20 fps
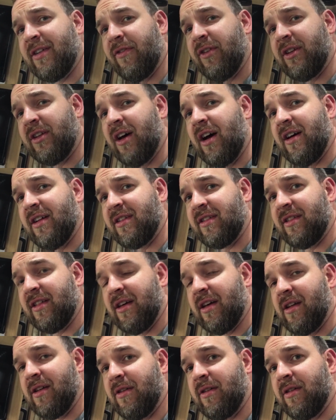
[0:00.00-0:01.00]
If it does,
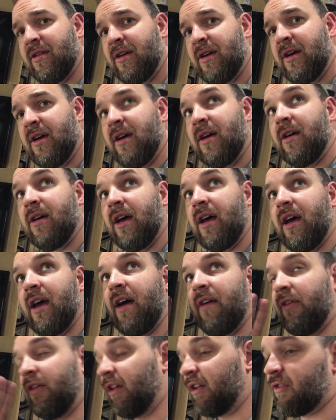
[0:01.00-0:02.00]
then
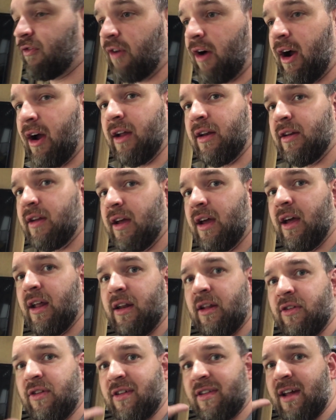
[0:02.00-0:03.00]
everything's fine.
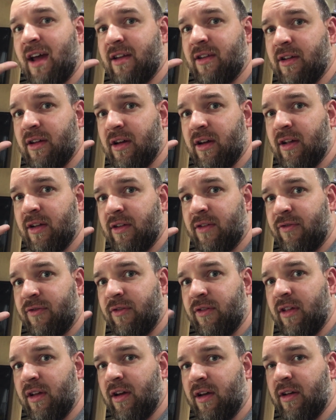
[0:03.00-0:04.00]
And it just had
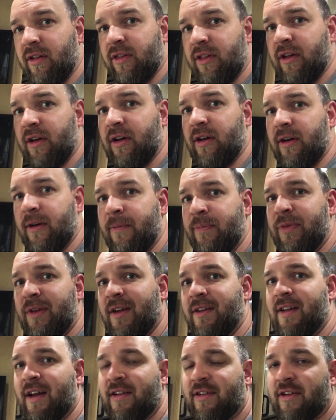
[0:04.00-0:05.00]
the
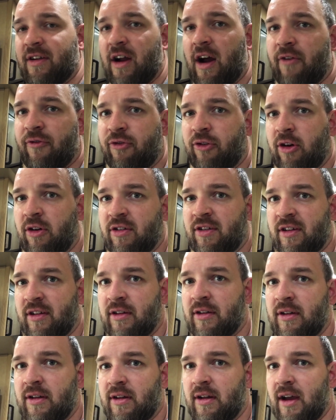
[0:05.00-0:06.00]
condenser got
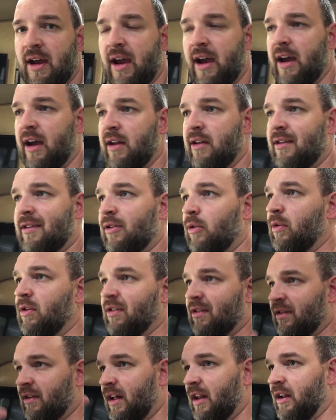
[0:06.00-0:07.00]
frozen. And so we
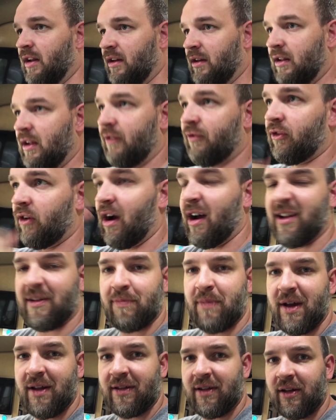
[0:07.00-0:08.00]
just let it defrost
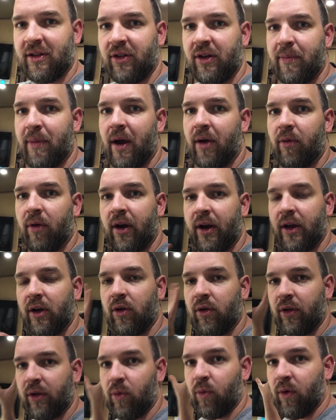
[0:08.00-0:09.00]
basically by running
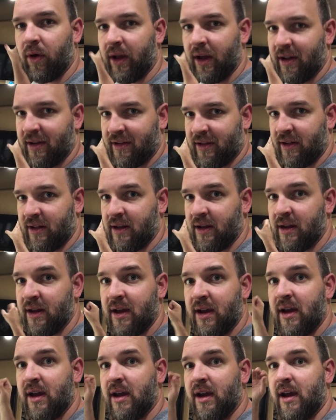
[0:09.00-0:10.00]
only one AC.
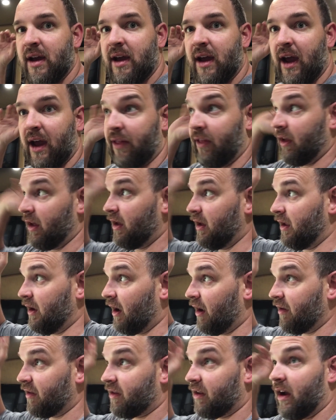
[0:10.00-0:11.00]
And the heat
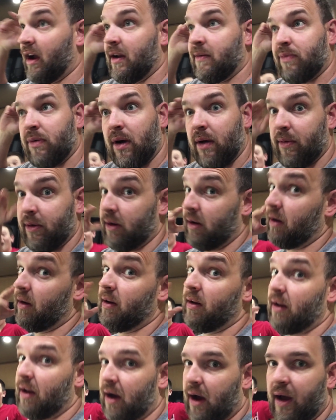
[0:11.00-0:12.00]
outside probably did
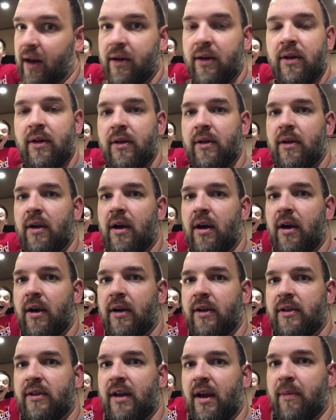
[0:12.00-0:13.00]
not
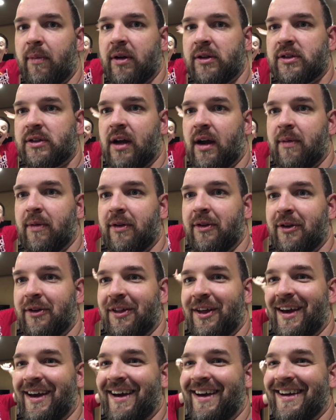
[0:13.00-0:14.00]
take much time to do
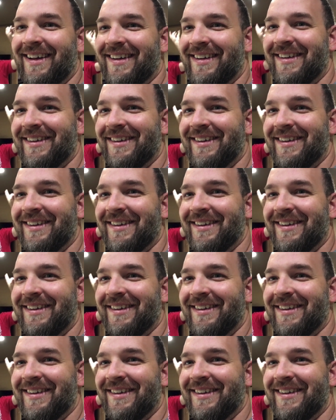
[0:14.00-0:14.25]
that.